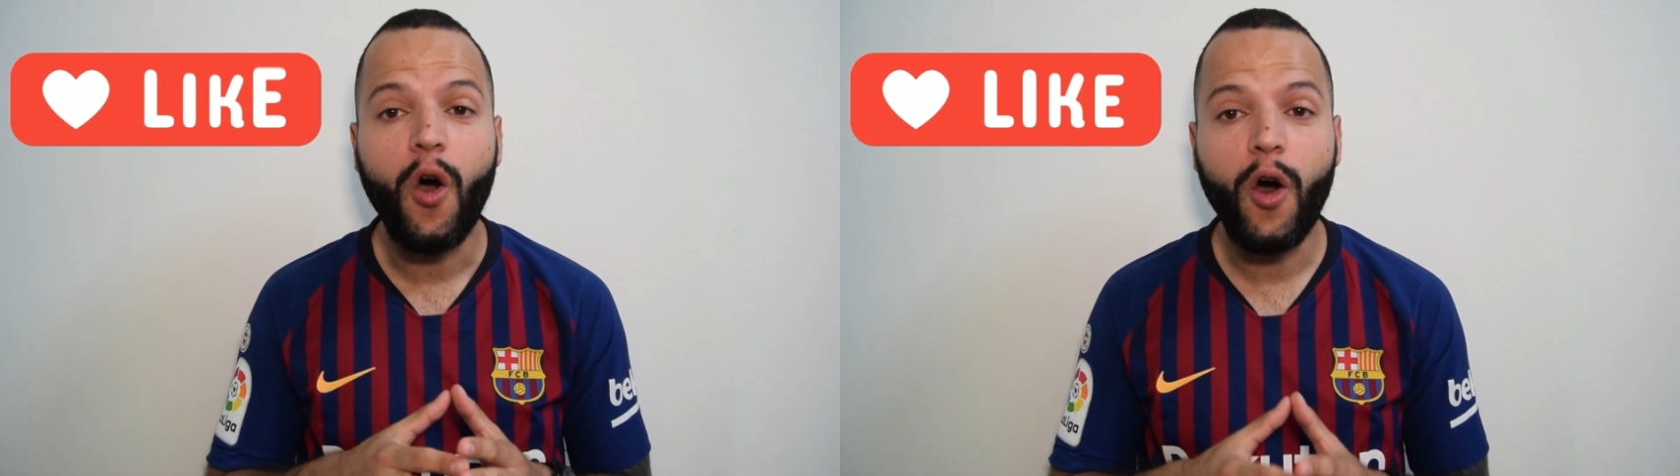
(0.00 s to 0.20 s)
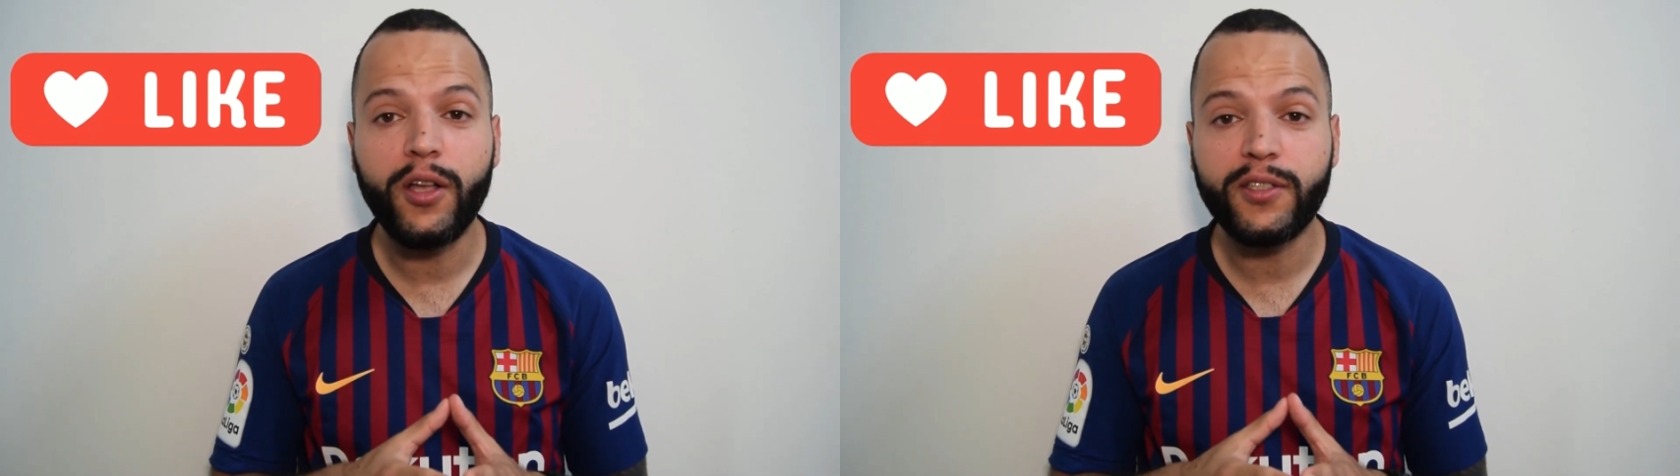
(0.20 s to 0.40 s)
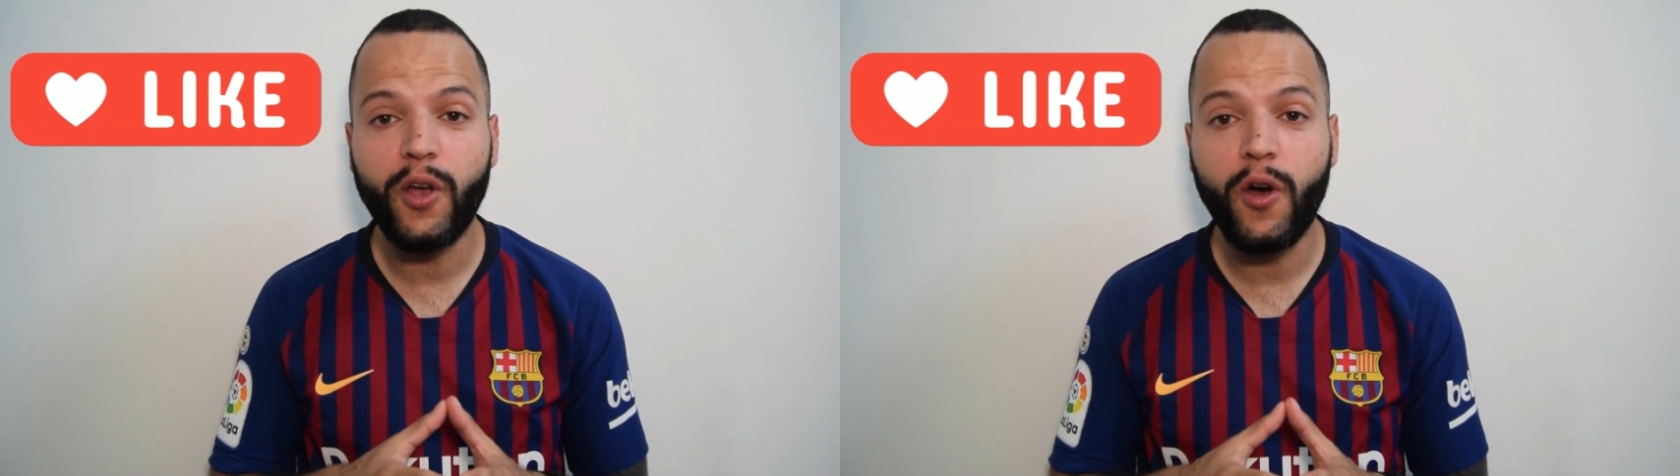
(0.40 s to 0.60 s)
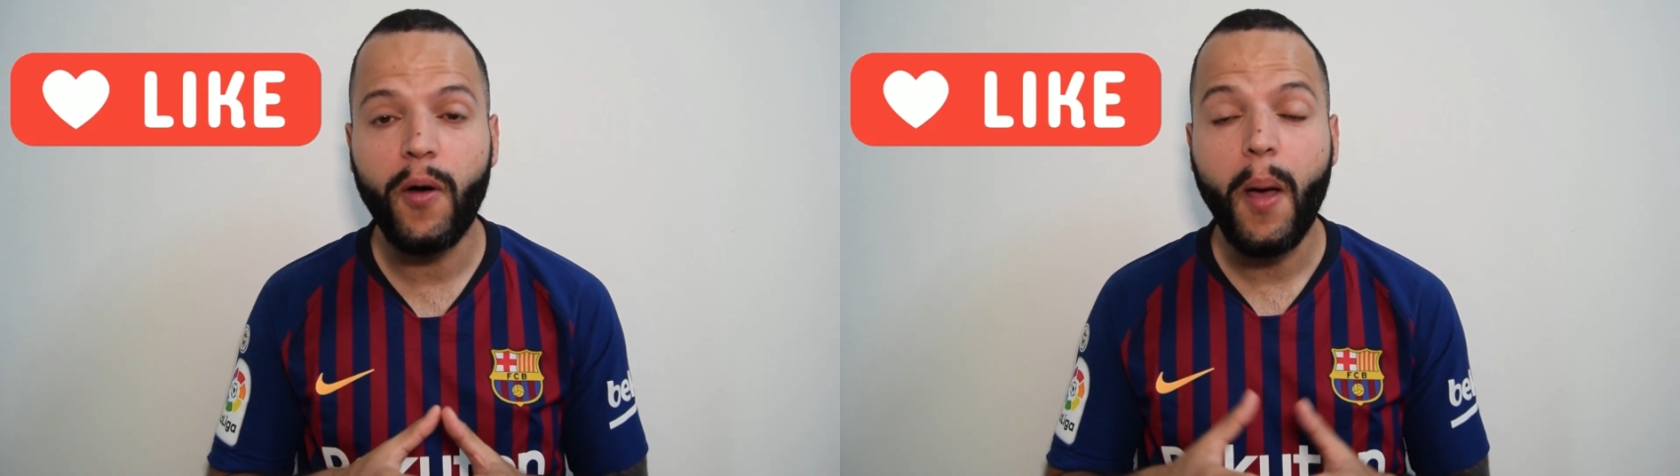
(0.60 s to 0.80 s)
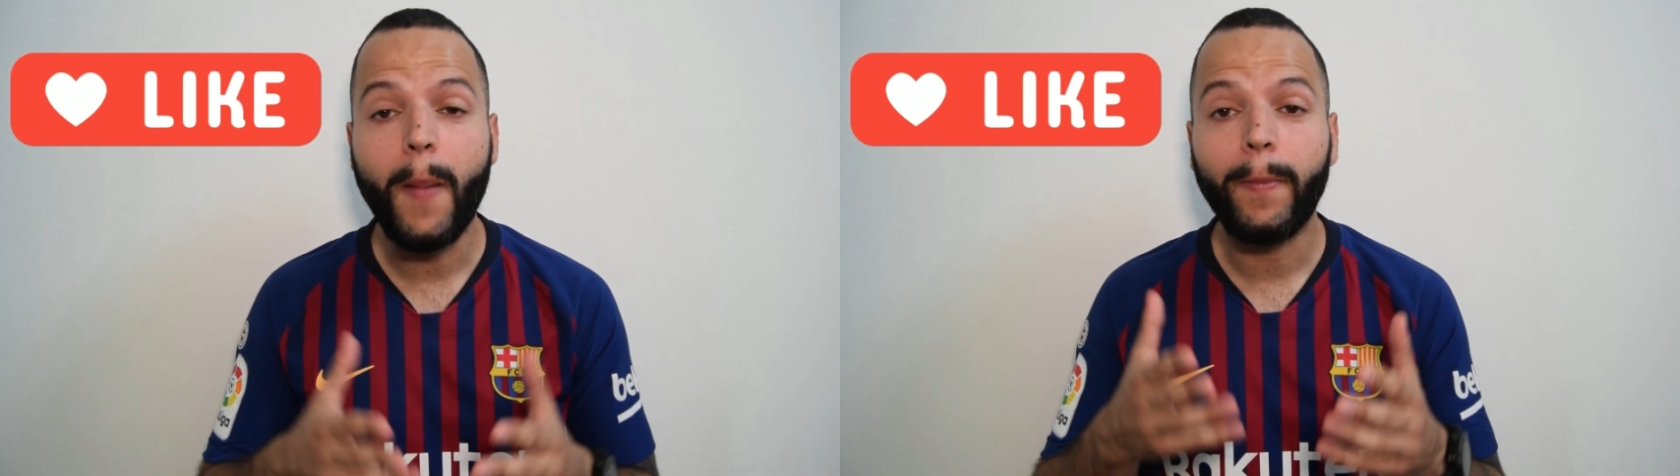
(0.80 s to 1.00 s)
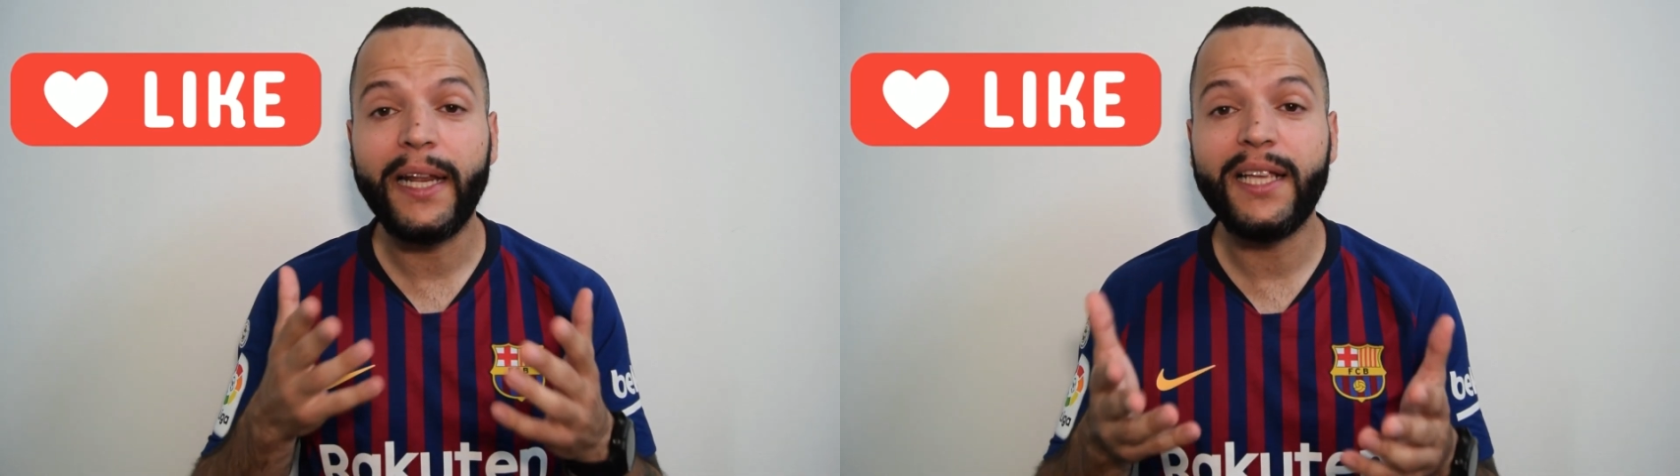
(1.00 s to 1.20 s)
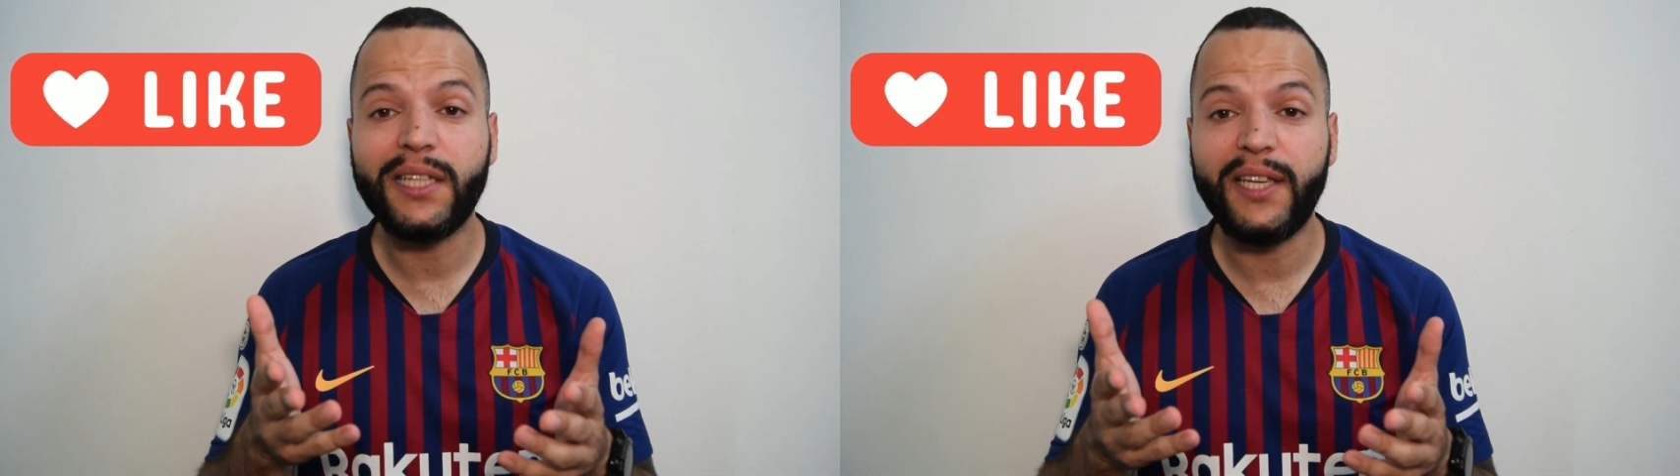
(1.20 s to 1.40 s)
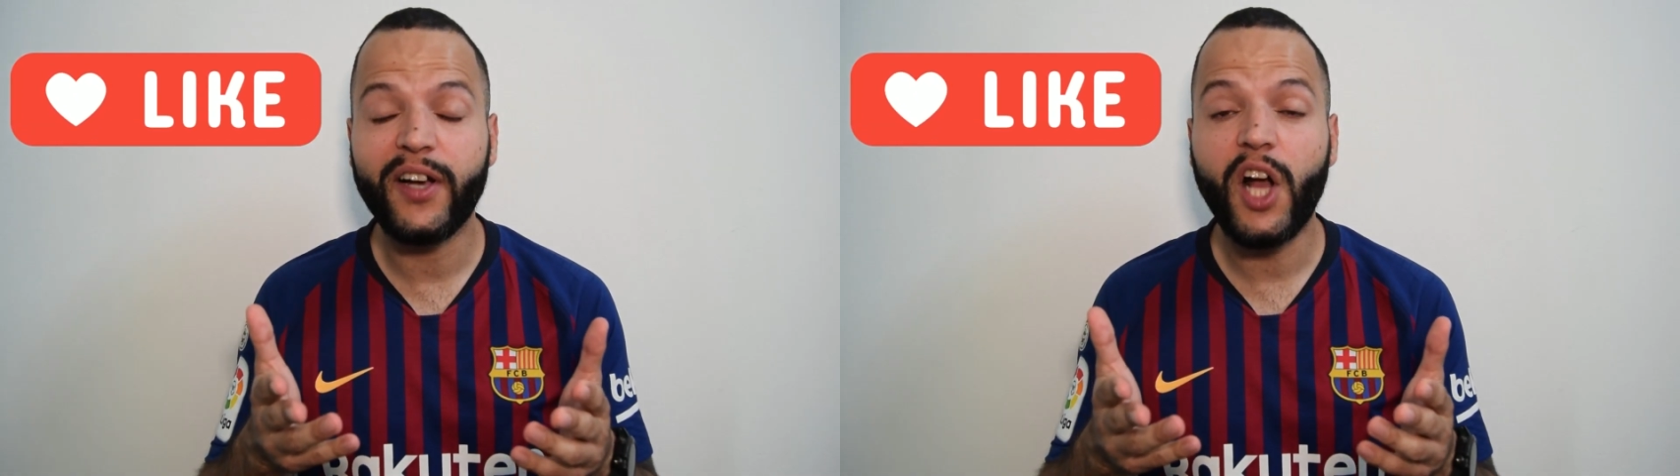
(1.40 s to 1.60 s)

Also, please leave a